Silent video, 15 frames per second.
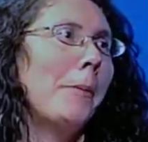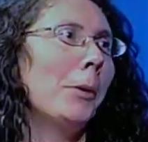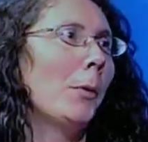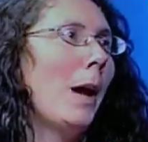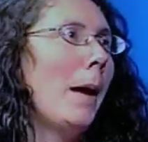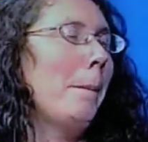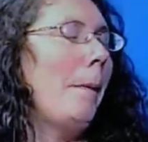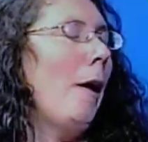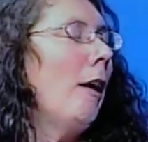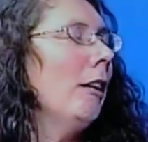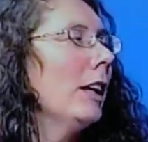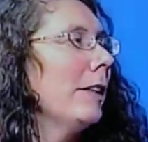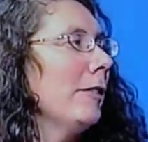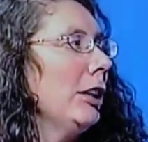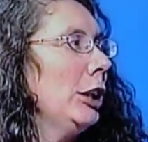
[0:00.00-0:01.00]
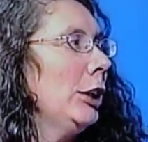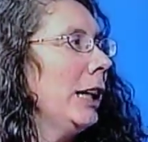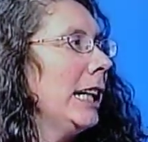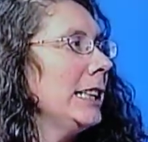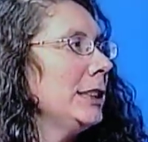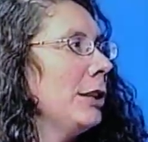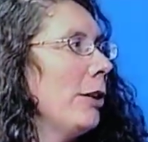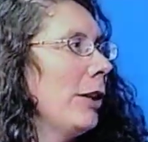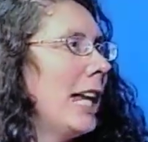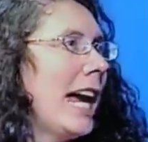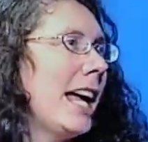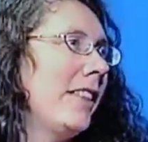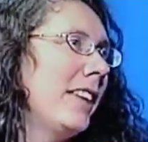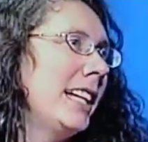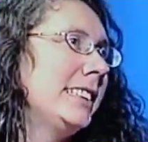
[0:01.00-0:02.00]
a Ron Paul lover, you guys know
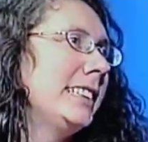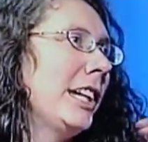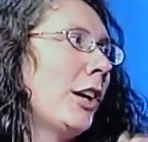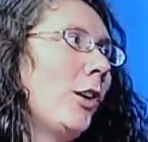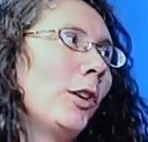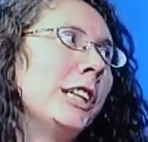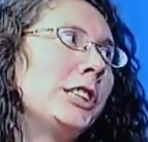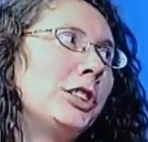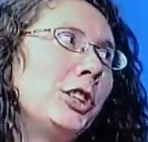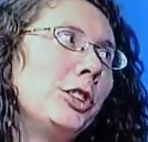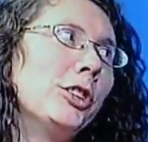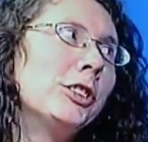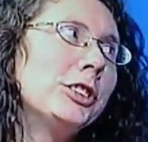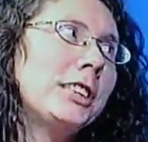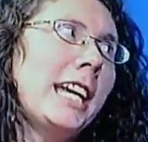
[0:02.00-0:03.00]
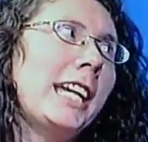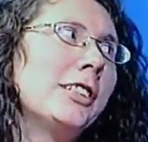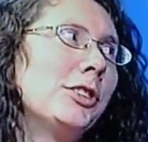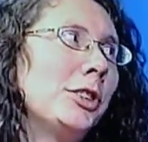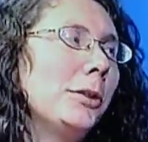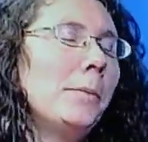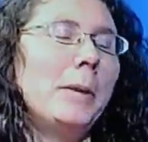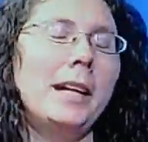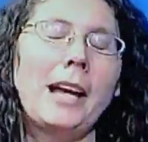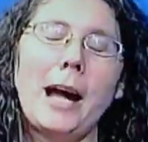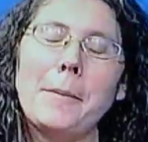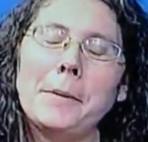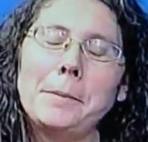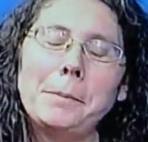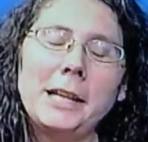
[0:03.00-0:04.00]
that. And they said only, you're saying 2 million.
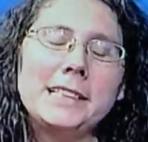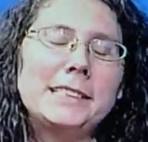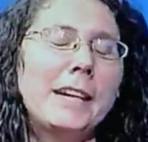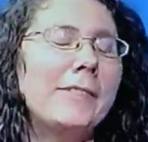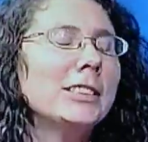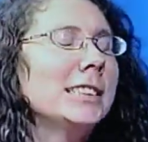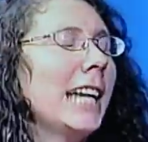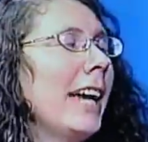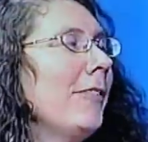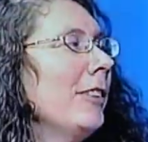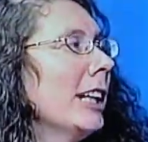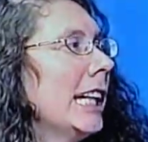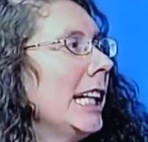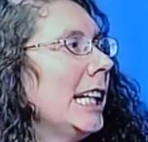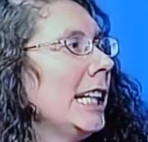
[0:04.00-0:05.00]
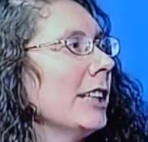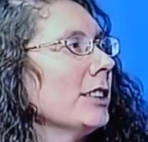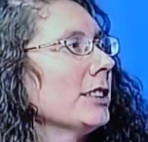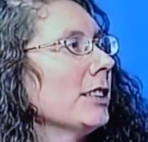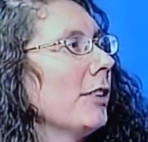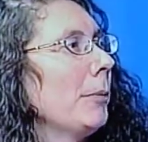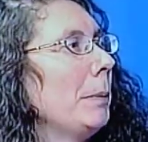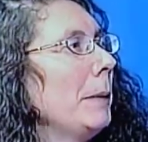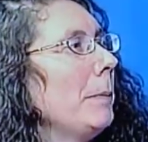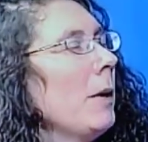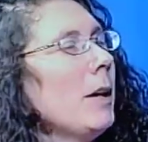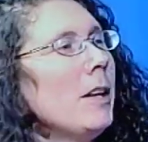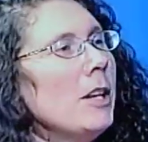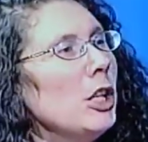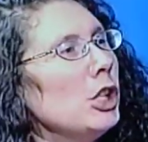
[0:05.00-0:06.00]
I'm going to play devil's advocate here. So people,
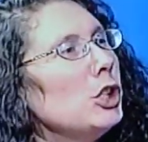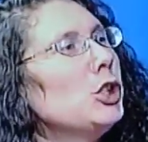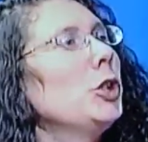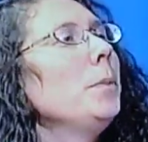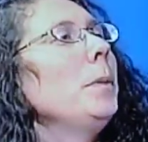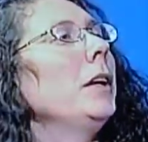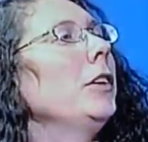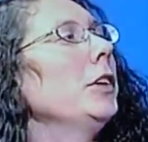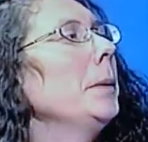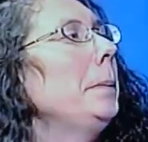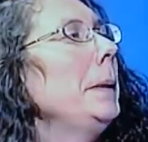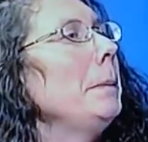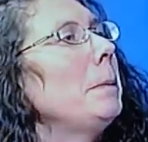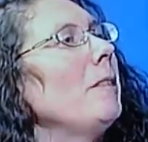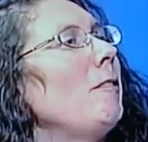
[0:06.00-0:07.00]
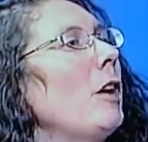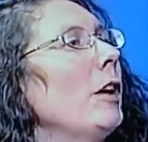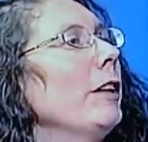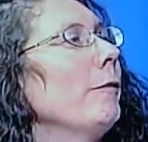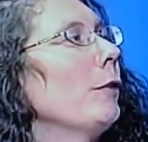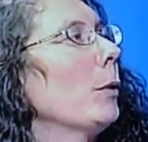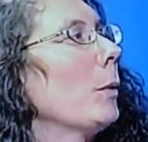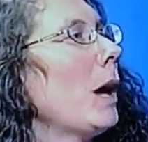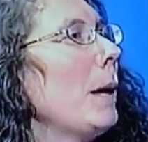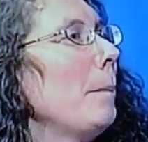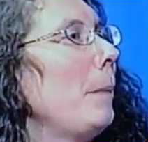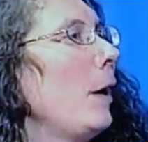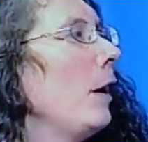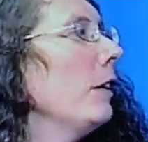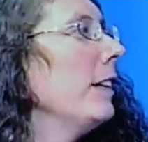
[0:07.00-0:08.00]
2 million people voted for Ron
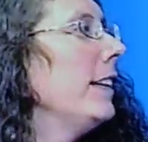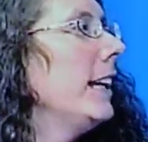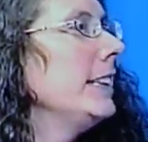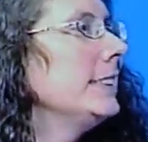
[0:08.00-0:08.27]
Paul, and they